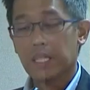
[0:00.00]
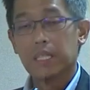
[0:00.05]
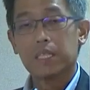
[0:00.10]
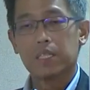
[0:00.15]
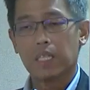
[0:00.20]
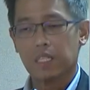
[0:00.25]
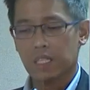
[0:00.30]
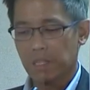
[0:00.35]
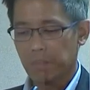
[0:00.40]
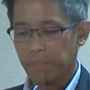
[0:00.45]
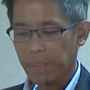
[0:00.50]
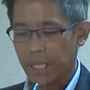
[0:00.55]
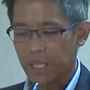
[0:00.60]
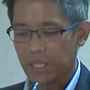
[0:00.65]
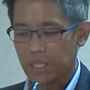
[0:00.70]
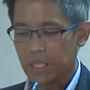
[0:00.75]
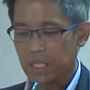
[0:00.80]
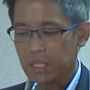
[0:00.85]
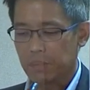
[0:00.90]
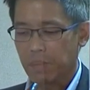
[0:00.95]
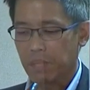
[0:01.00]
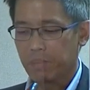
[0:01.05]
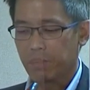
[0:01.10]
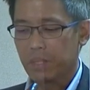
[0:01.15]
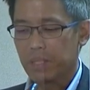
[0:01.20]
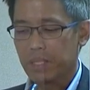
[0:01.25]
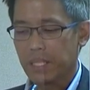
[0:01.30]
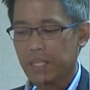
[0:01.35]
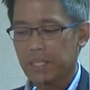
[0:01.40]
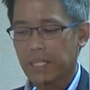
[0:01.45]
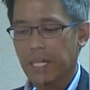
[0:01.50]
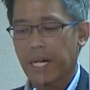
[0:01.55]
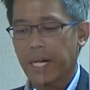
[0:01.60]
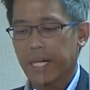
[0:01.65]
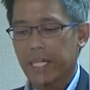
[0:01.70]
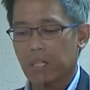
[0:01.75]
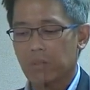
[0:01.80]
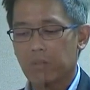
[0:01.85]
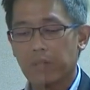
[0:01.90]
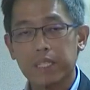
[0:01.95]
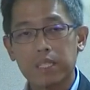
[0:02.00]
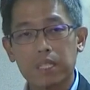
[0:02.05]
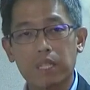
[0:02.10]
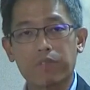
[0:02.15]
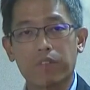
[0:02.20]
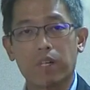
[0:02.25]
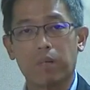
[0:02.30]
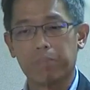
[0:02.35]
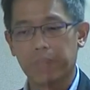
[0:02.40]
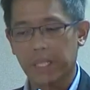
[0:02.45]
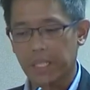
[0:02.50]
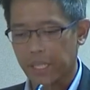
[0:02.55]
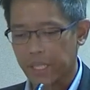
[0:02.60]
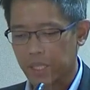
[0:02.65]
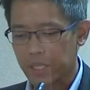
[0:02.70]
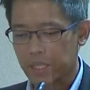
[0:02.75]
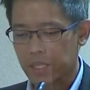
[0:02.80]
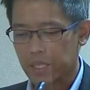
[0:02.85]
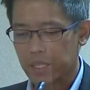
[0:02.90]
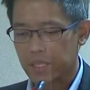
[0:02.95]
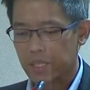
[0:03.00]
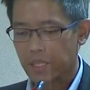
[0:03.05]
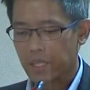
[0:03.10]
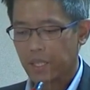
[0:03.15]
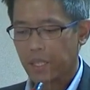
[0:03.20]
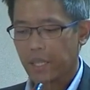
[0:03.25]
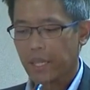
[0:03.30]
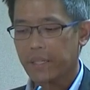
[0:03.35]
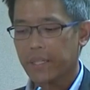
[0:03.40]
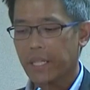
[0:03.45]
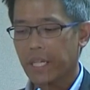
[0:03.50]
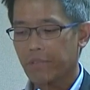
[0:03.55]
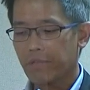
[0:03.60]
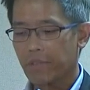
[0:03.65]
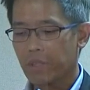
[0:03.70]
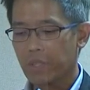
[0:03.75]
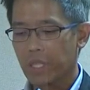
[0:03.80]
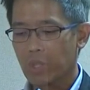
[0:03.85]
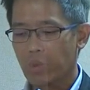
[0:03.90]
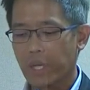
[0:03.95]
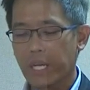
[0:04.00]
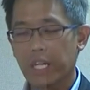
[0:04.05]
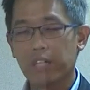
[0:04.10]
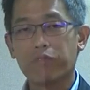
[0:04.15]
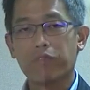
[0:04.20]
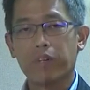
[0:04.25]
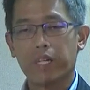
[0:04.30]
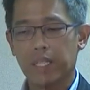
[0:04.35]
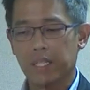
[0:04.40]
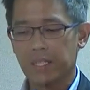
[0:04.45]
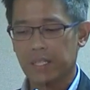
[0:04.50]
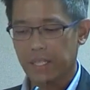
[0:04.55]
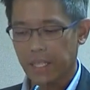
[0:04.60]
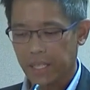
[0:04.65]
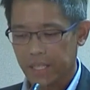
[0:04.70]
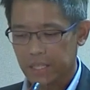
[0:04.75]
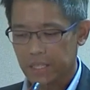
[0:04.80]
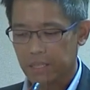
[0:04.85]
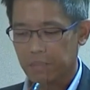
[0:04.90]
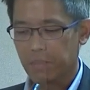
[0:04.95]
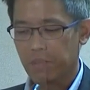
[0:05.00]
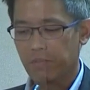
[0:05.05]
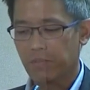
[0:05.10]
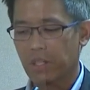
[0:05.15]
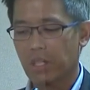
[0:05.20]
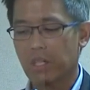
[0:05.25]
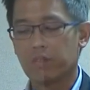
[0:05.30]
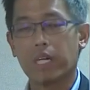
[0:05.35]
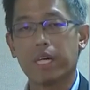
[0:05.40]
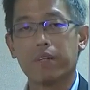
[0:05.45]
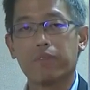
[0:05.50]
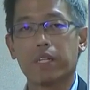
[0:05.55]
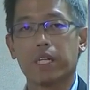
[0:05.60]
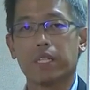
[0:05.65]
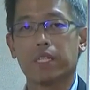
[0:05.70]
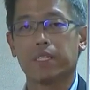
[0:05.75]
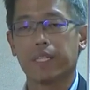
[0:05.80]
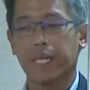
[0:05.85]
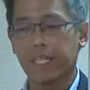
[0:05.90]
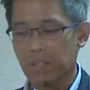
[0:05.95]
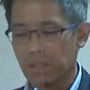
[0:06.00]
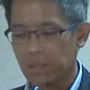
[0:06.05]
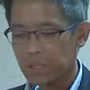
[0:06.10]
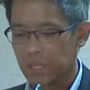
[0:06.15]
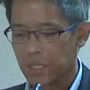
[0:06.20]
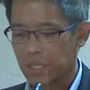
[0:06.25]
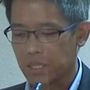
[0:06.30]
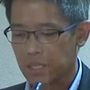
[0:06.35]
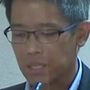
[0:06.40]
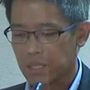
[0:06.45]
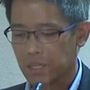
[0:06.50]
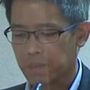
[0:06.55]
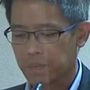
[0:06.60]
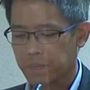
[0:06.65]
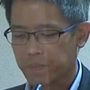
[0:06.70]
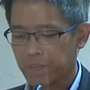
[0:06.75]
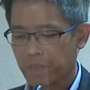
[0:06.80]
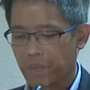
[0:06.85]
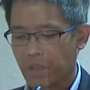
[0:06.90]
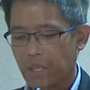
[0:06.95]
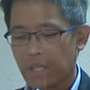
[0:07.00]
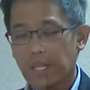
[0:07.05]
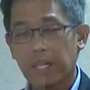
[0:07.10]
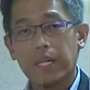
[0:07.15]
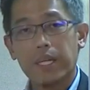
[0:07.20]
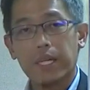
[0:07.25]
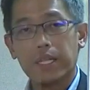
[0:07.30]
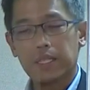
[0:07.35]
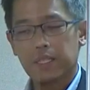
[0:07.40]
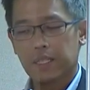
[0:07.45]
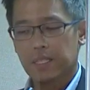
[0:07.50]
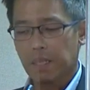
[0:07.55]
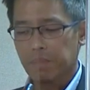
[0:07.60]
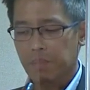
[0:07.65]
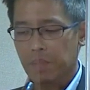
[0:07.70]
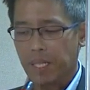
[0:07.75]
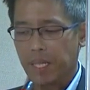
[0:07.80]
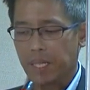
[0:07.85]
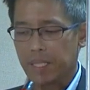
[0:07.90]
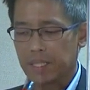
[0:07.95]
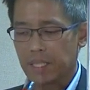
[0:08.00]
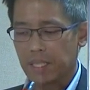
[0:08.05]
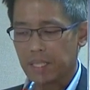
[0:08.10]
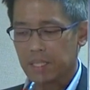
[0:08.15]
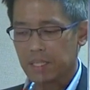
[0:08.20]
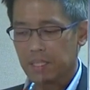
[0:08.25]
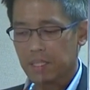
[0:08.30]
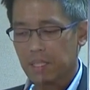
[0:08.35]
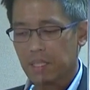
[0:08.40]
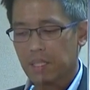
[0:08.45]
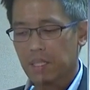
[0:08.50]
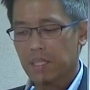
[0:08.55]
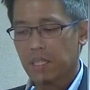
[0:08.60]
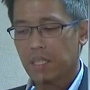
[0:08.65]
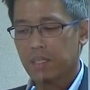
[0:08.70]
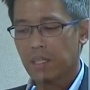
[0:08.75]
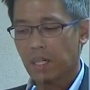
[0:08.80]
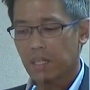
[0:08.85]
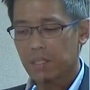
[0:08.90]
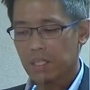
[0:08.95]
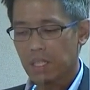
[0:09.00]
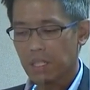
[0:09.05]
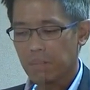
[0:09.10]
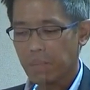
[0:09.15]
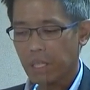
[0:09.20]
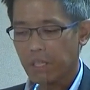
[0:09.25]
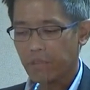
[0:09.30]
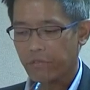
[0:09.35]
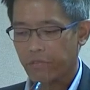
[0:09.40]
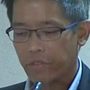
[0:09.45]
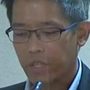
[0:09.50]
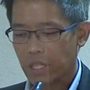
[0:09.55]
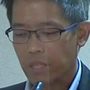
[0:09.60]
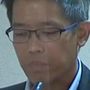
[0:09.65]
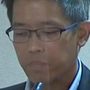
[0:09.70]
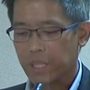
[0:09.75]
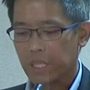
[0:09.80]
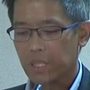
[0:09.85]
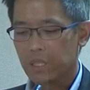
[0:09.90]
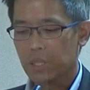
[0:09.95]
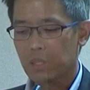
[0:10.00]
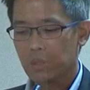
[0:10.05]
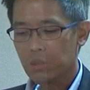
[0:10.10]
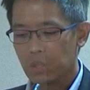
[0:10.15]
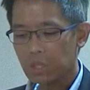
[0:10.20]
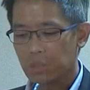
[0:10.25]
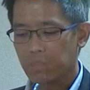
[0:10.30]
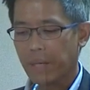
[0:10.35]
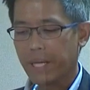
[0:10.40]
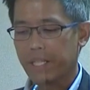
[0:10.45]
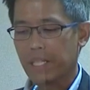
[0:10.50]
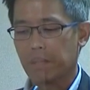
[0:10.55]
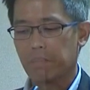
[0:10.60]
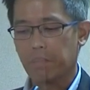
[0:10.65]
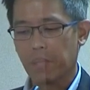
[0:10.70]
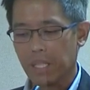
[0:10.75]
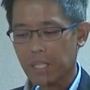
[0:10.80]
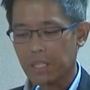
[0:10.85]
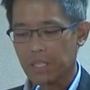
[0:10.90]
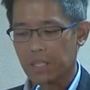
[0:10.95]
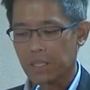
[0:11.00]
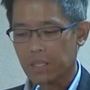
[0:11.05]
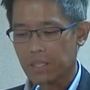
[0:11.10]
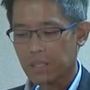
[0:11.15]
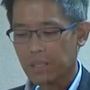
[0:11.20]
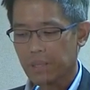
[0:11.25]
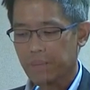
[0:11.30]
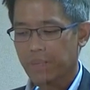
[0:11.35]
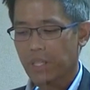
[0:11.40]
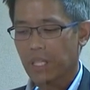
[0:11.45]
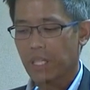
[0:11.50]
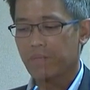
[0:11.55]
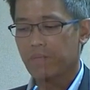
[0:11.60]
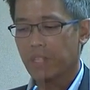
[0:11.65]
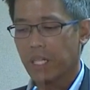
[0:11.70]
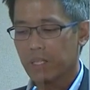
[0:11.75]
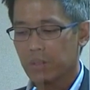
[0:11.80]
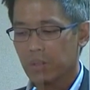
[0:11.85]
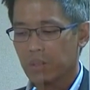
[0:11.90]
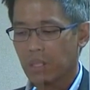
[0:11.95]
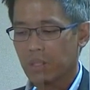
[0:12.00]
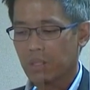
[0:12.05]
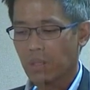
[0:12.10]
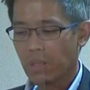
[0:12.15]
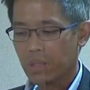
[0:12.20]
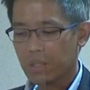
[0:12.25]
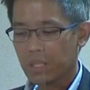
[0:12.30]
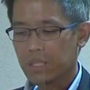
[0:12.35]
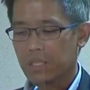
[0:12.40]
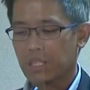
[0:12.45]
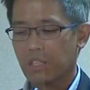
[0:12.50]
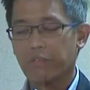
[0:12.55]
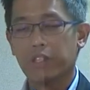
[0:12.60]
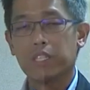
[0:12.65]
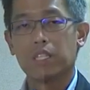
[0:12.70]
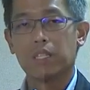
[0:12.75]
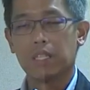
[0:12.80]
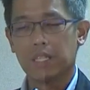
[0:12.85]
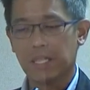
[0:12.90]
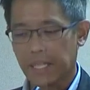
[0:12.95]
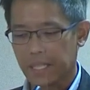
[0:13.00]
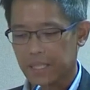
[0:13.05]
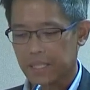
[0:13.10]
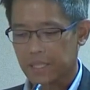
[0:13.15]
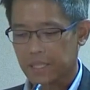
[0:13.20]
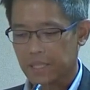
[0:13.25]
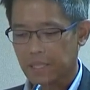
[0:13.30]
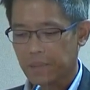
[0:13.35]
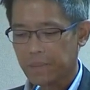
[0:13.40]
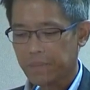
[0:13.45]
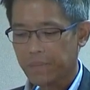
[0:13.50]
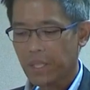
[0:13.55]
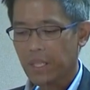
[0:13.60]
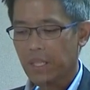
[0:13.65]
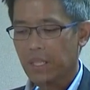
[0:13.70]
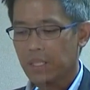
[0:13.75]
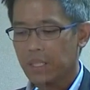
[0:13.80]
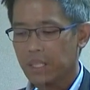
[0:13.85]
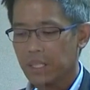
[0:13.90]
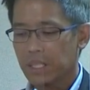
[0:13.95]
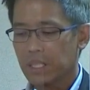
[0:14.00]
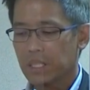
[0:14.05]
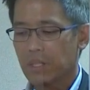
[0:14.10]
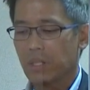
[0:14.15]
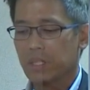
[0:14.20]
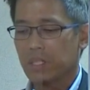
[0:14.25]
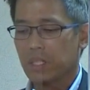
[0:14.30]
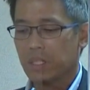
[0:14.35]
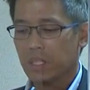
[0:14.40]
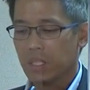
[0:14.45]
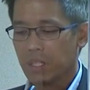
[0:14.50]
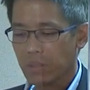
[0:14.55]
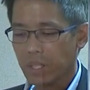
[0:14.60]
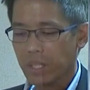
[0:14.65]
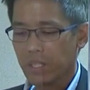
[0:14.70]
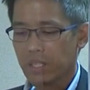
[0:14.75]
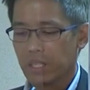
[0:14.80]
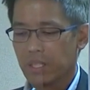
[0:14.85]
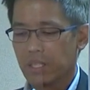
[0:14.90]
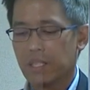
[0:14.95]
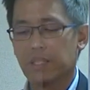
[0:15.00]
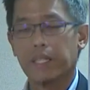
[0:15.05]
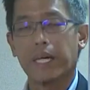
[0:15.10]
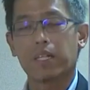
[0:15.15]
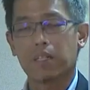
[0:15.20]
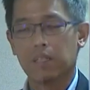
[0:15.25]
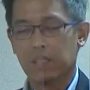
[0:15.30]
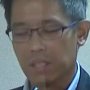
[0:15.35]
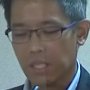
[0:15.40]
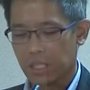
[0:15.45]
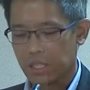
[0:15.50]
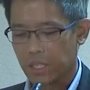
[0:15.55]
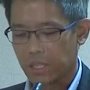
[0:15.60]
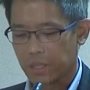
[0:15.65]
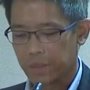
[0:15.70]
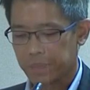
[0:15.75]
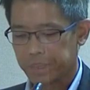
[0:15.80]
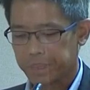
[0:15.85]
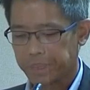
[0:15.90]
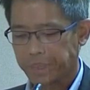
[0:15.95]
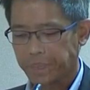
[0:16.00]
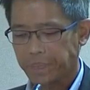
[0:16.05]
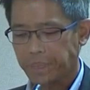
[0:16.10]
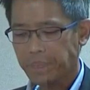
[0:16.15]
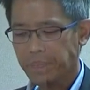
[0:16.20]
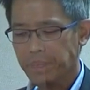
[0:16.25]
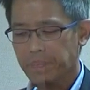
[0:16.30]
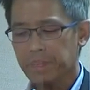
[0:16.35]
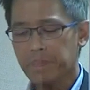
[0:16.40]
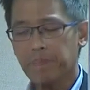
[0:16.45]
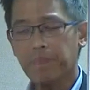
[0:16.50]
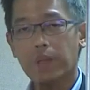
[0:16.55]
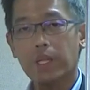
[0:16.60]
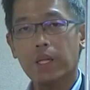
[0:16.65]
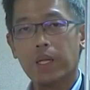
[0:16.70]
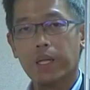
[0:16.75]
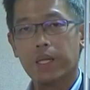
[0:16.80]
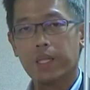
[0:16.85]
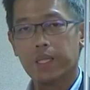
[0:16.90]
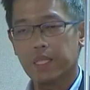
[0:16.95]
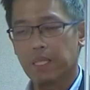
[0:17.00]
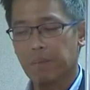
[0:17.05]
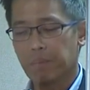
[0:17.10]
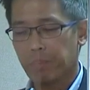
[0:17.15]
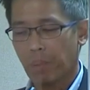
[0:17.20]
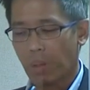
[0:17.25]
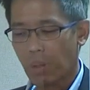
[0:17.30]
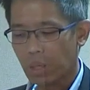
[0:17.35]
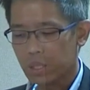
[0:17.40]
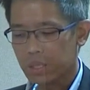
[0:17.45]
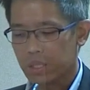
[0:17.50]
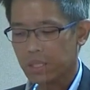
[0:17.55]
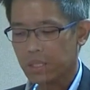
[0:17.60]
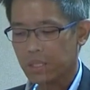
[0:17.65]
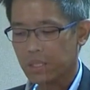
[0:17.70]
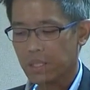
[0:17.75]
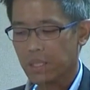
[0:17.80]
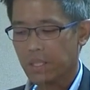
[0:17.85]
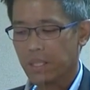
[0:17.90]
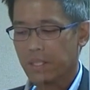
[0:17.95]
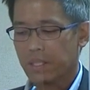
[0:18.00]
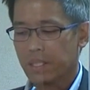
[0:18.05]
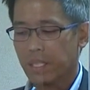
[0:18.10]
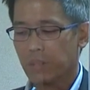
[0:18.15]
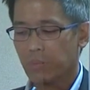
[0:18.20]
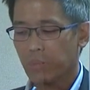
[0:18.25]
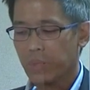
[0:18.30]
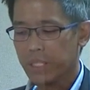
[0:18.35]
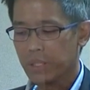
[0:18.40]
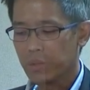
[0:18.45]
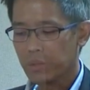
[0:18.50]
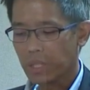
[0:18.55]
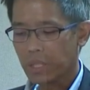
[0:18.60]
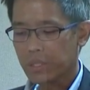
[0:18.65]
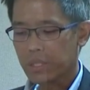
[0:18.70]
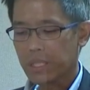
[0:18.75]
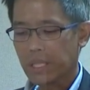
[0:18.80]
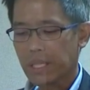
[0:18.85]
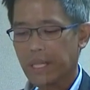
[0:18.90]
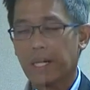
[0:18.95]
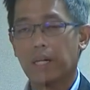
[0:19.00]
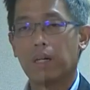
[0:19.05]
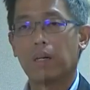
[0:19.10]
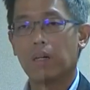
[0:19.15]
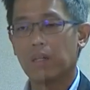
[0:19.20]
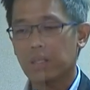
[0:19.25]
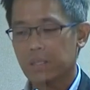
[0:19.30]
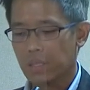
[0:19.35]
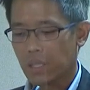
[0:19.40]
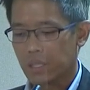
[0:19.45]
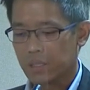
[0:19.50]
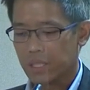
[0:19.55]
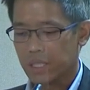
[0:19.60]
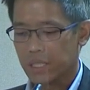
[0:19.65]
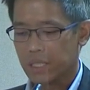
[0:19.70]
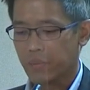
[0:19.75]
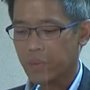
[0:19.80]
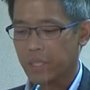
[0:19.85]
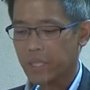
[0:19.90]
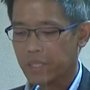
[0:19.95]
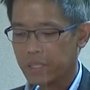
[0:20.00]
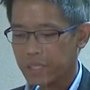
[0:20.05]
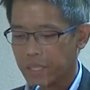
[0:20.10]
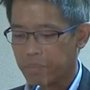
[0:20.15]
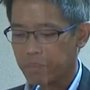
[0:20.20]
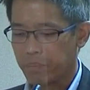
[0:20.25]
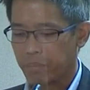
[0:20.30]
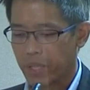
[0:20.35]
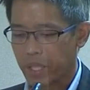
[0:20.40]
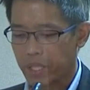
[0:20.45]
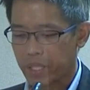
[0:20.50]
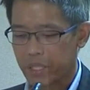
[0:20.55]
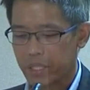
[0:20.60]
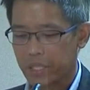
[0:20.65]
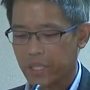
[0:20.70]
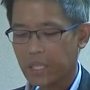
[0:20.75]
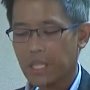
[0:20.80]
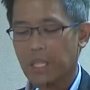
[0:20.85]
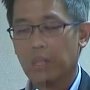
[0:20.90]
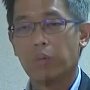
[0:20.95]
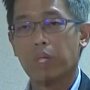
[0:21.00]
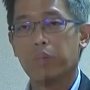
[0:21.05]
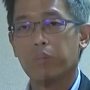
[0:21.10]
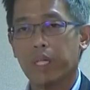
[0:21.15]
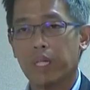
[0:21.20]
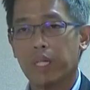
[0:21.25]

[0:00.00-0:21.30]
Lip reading: Certain patients may present a higher risk of complications and therefore require further tests before arriving at the diagnosis. In some cases, the doctor may fear being sued by their patient if they do not order sufficient tests, leading to a deterioration in their condition. It is important that we do not tar all doctors with the same brush when